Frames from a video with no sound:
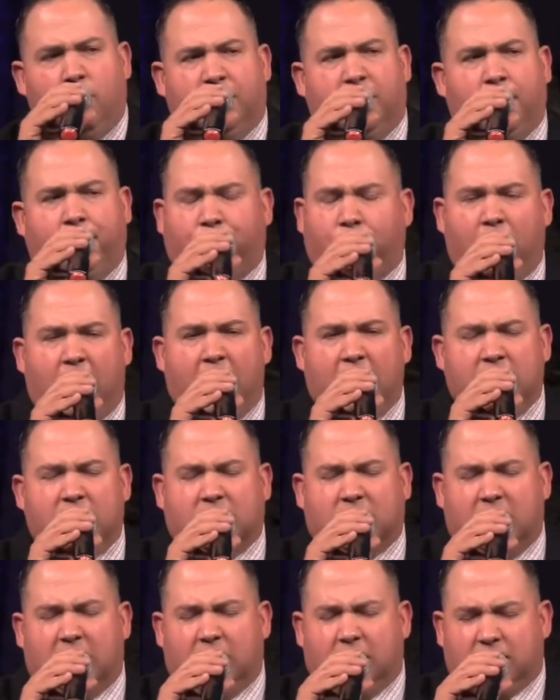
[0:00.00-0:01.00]
with the praise
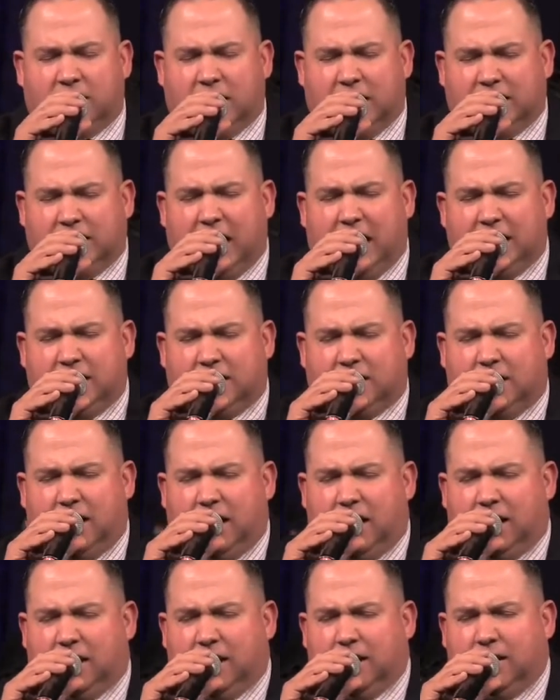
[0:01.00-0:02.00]
singers as they
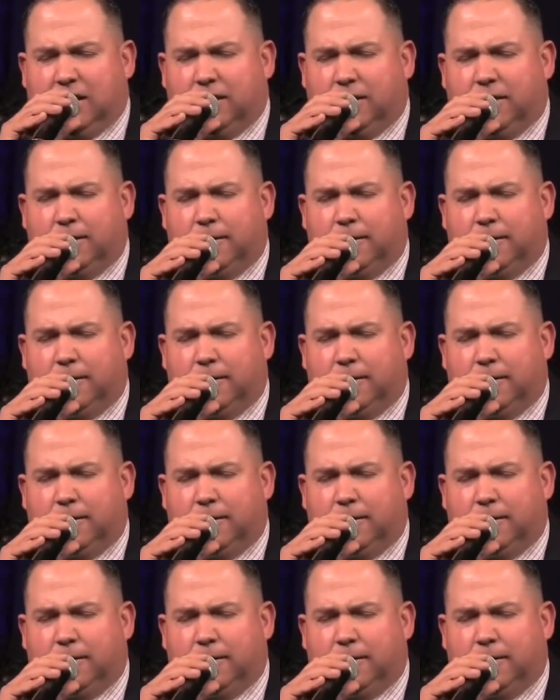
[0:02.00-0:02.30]
sing.